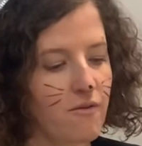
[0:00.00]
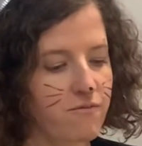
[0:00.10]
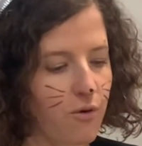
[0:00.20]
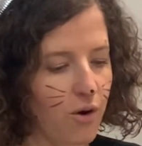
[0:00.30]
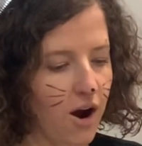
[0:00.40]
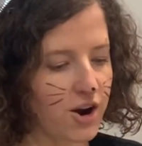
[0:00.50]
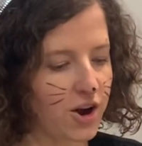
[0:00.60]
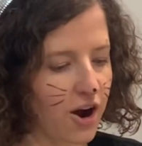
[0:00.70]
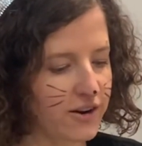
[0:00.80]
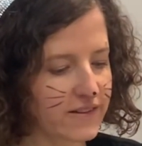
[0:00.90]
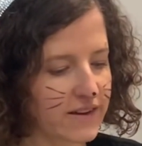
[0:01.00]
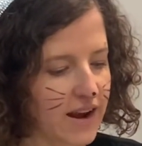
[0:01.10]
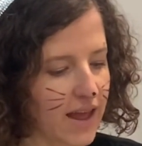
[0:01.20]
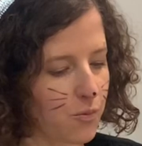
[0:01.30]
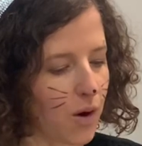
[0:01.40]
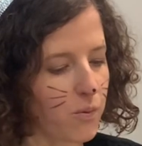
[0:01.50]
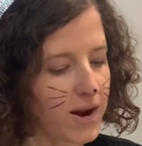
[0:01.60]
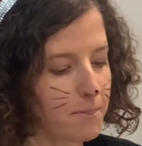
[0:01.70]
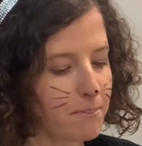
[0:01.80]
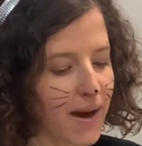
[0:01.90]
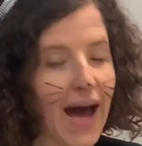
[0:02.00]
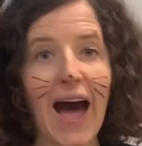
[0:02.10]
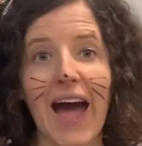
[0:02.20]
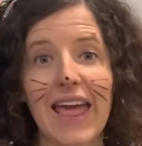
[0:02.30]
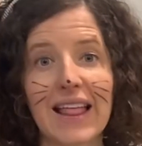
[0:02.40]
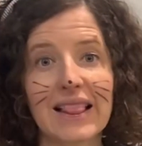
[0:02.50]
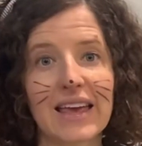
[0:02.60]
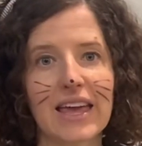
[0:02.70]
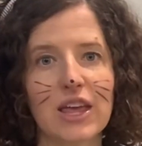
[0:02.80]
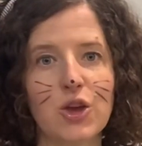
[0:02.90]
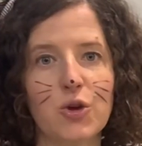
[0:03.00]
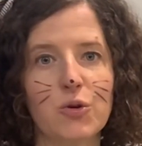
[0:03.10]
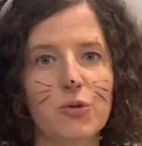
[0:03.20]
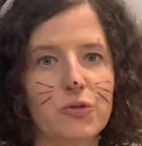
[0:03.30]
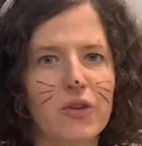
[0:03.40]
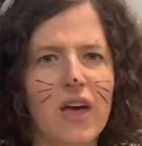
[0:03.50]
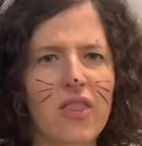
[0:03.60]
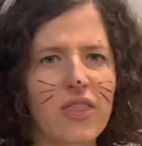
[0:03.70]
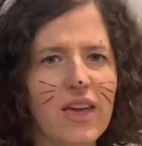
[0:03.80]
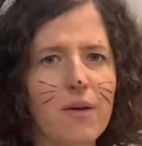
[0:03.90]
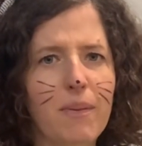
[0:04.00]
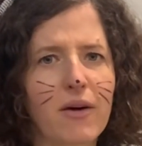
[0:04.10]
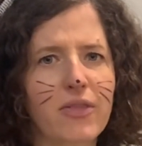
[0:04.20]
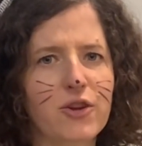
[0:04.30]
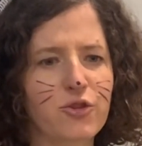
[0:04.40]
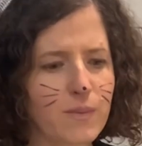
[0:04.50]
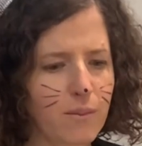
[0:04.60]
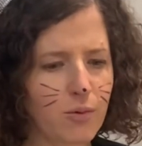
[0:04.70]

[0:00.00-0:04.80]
For our cards today, what would a pilot use? Think about that. Do you remember